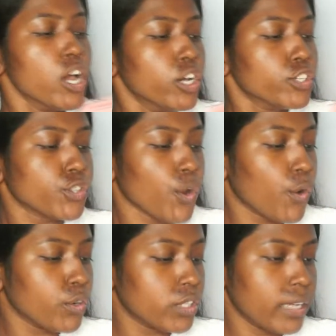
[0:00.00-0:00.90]

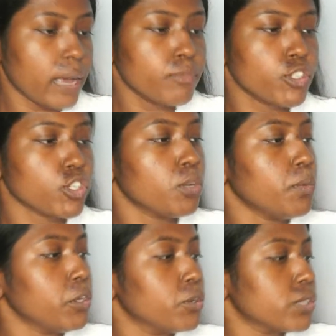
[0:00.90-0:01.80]
So today I'm just going to be
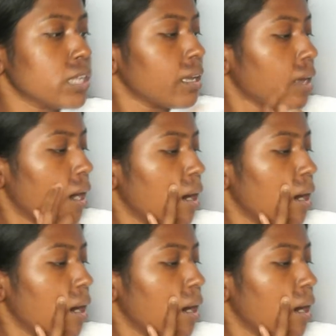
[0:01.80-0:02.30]
using